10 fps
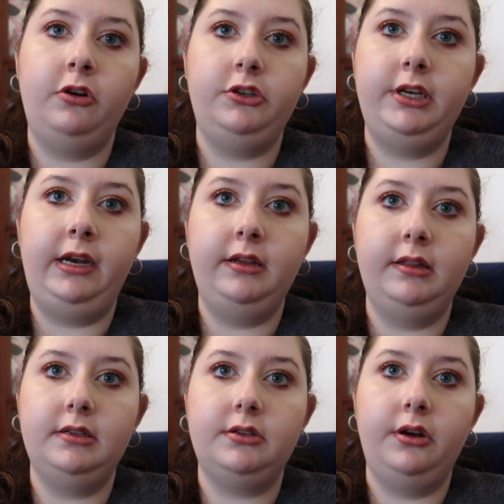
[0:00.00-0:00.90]
gender
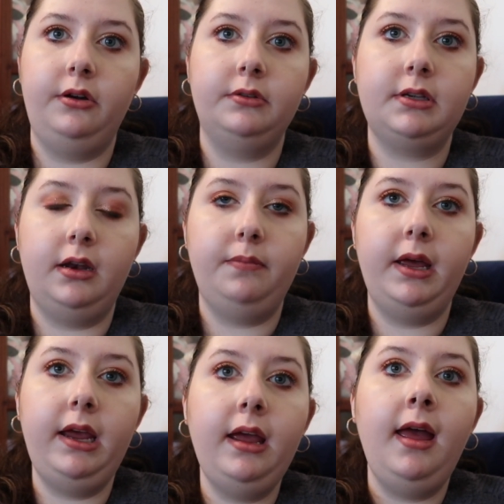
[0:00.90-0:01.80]
this turtle is going to
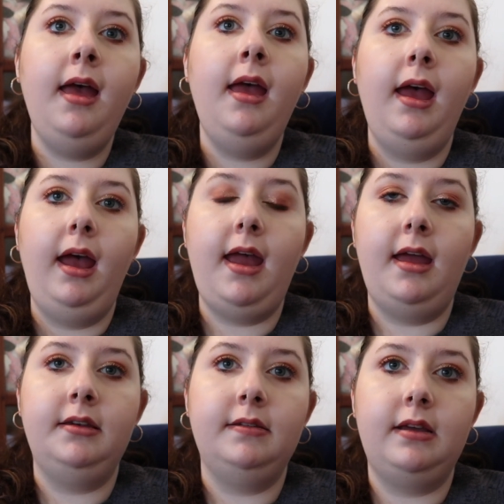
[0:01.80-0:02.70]
be,
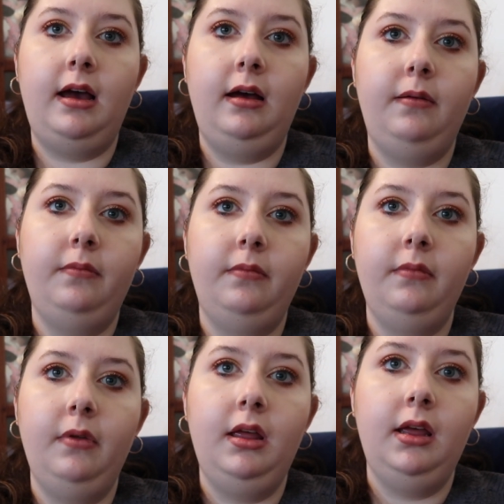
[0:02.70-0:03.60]
and
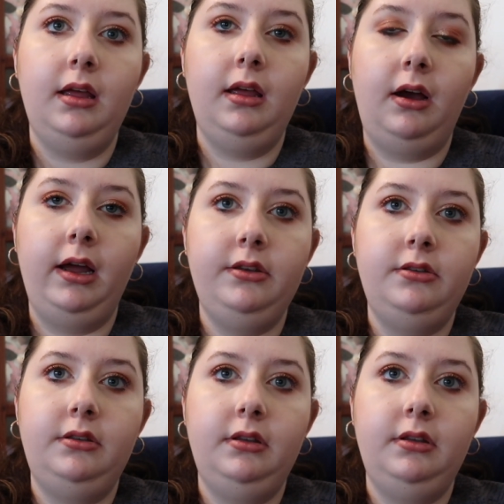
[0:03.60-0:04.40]
it'll